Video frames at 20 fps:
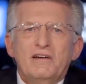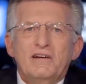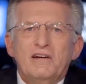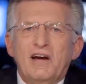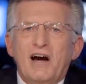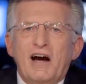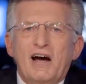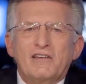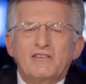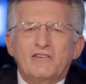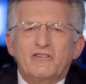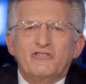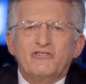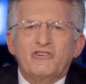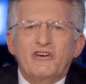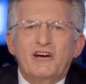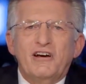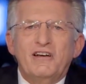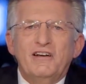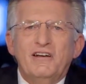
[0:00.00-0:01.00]
God the
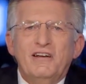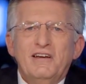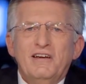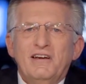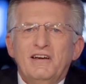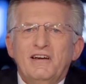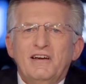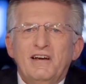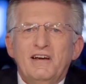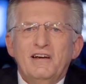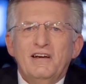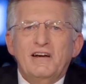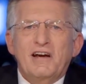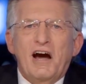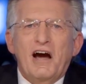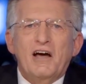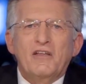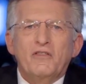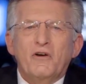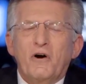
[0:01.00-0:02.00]
Son, and
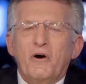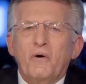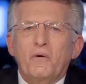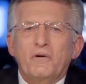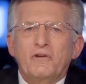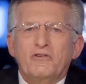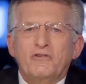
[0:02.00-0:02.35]
God the Holy